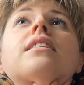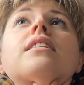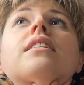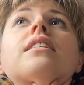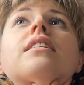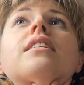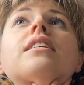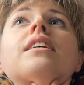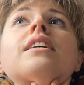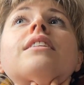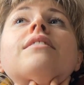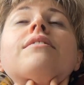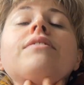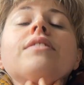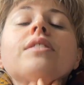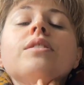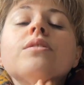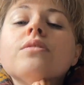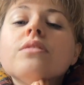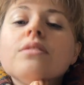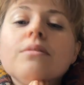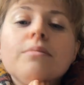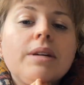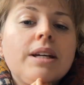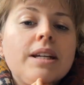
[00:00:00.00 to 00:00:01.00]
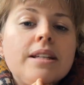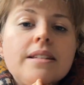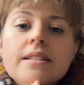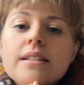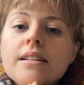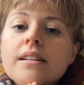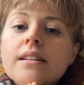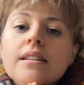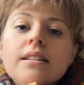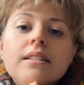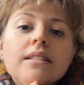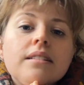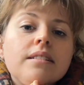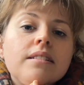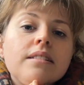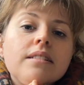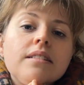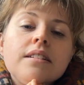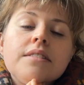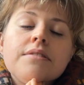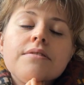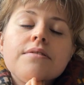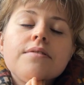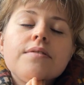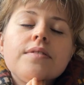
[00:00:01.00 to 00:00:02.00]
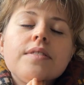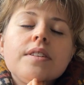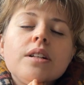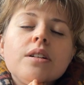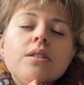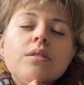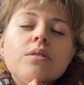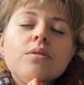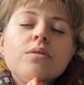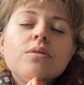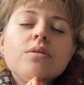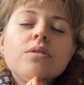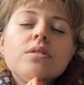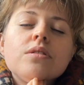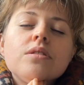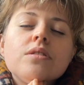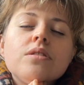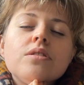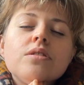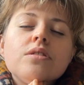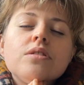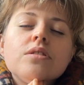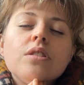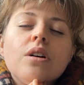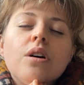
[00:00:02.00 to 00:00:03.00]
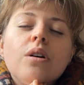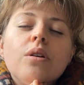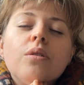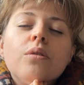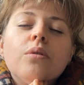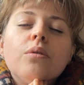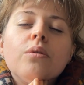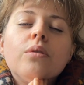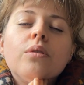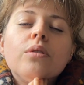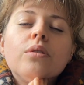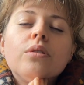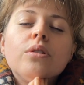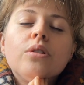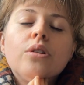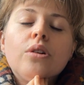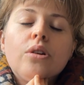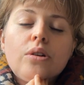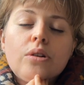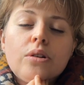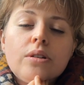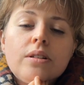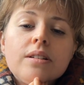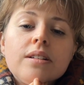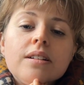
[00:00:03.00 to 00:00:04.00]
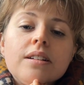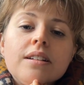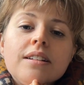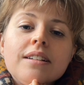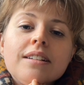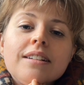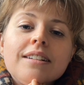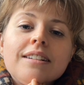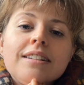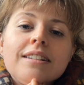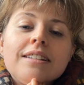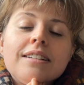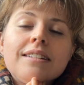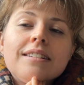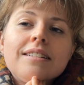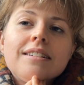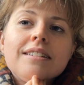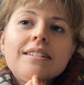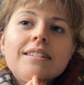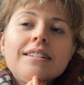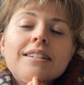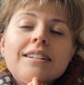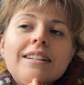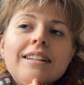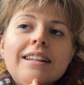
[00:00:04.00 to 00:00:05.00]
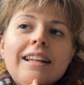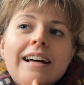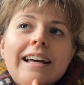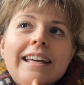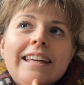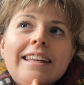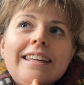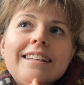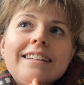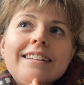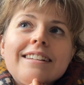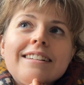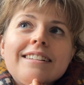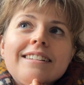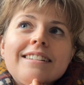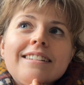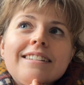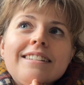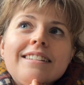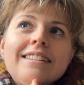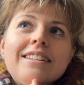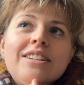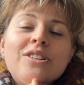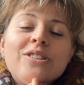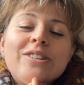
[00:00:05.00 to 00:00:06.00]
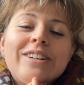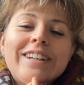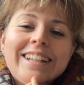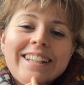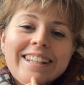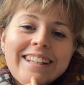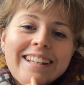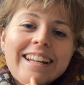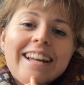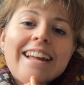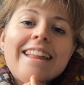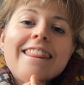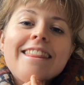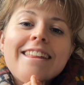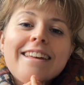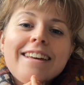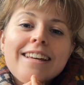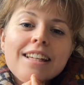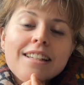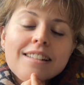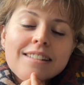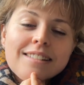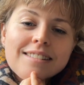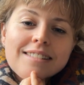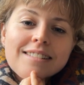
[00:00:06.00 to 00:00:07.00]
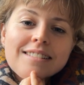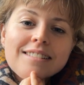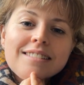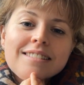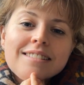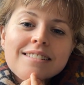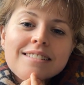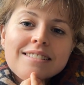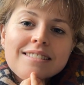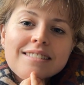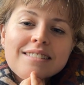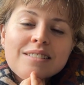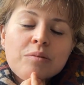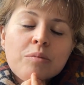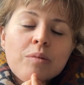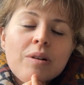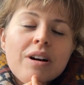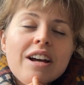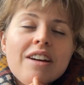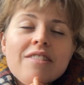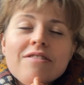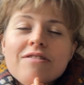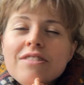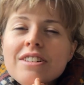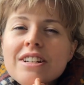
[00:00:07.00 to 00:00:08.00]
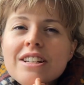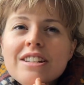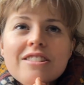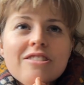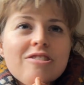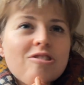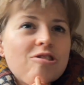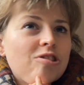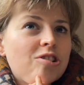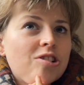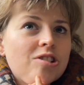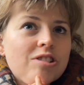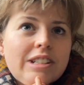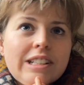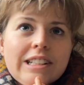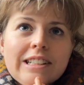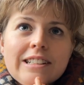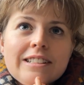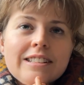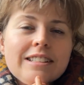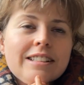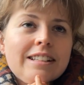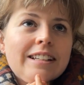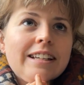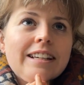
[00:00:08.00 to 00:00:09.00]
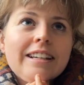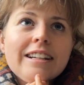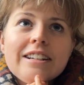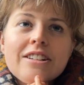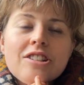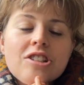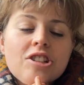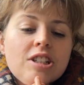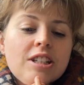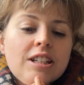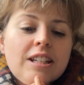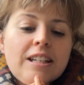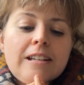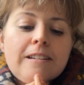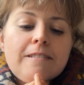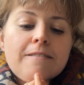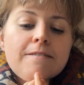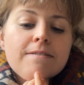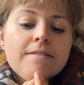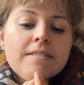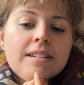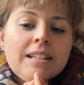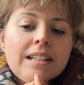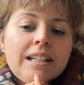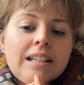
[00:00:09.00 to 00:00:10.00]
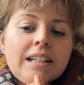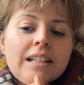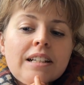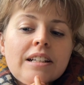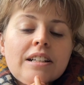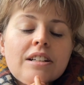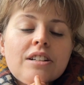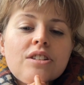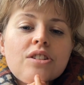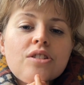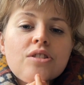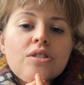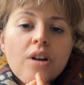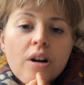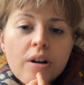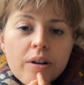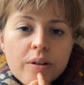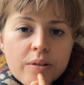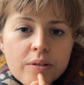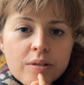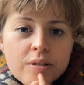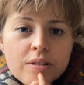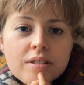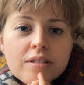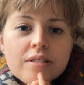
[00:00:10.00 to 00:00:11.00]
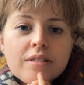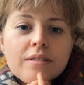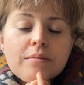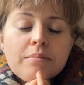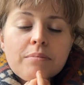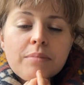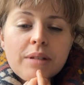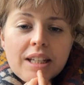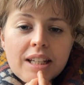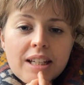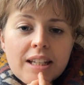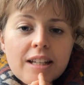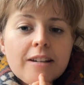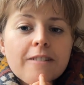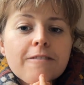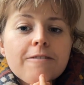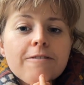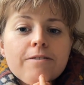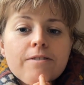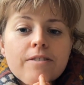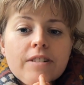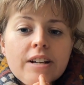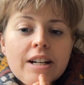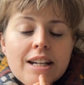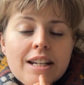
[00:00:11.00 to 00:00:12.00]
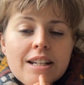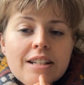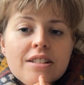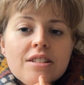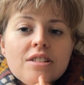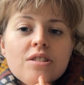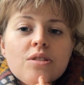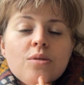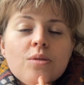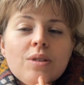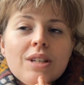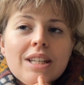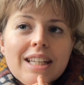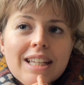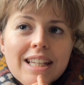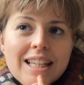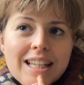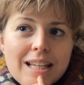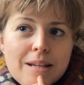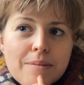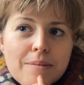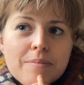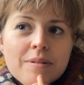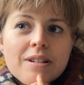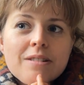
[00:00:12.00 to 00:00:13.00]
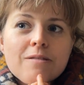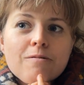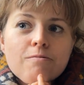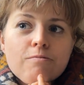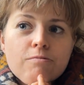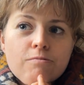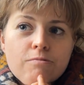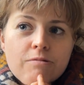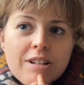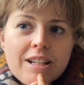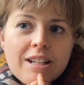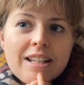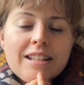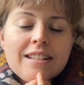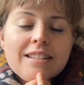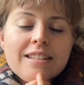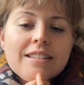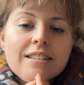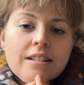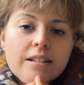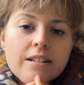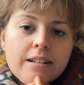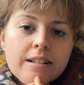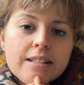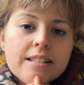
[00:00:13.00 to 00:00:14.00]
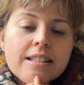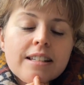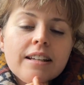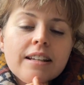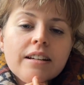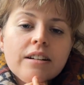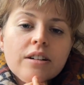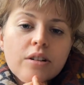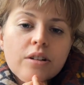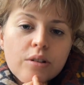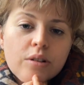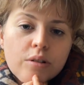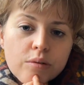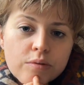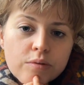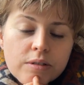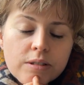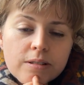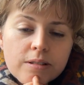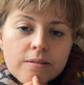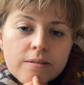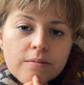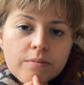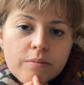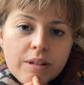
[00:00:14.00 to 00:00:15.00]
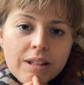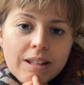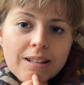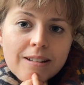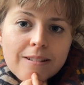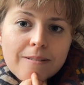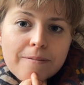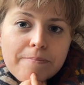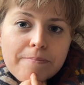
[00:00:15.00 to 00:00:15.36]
it feels amazing. It feels so good. Like, you're gonna get there. And whatever it is you're trying to like achieve, don't be afraid to keep restarting over with it,